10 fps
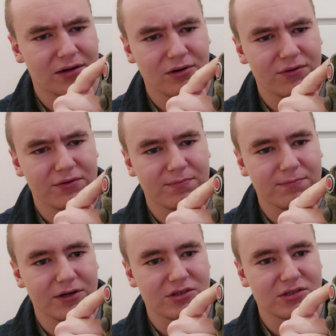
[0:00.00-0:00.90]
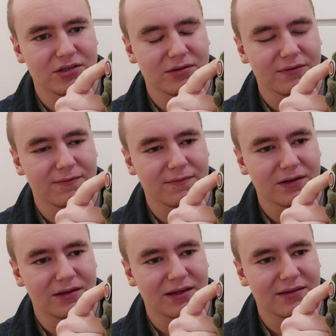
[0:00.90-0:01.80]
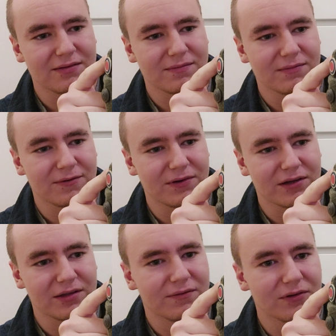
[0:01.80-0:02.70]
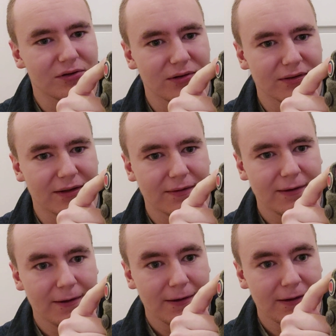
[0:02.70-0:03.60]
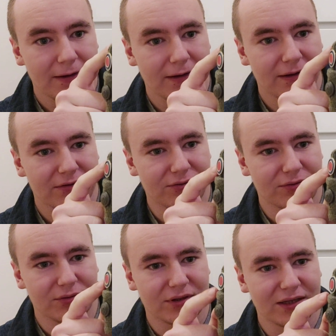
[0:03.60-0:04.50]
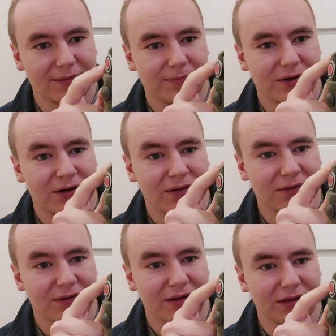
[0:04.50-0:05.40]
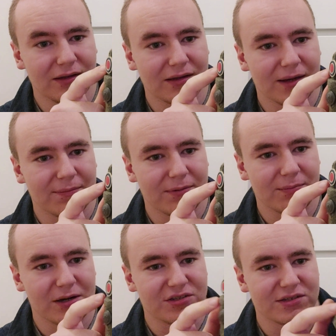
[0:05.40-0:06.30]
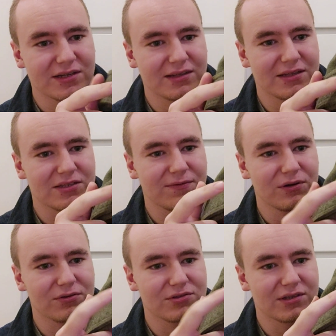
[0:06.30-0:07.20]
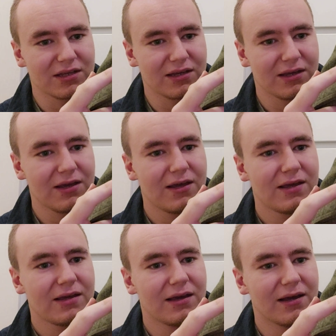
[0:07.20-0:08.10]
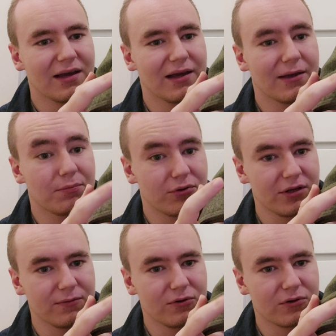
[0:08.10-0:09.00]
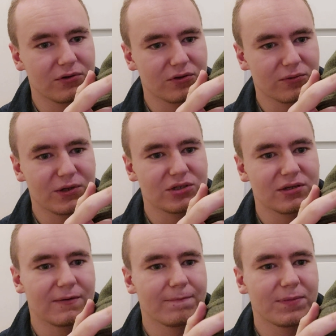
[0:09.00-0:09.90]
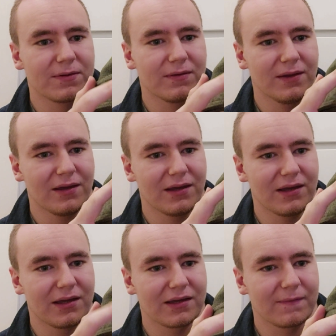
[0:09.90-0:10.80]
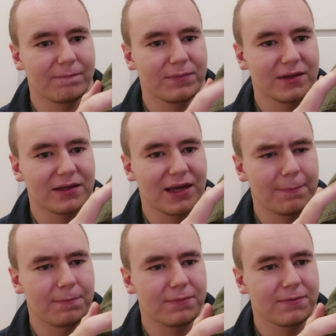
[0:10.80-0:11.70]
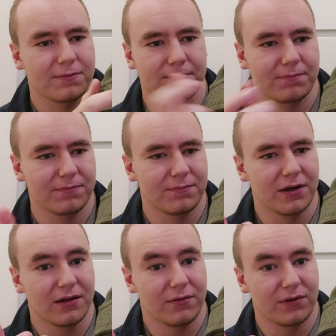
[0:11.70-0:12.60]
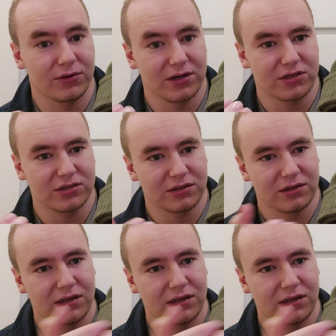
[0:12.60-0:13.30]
cloth bridge, if I can even call it that, to keep on the cap patches. And this follows the pre-war Norwegian cap regulation.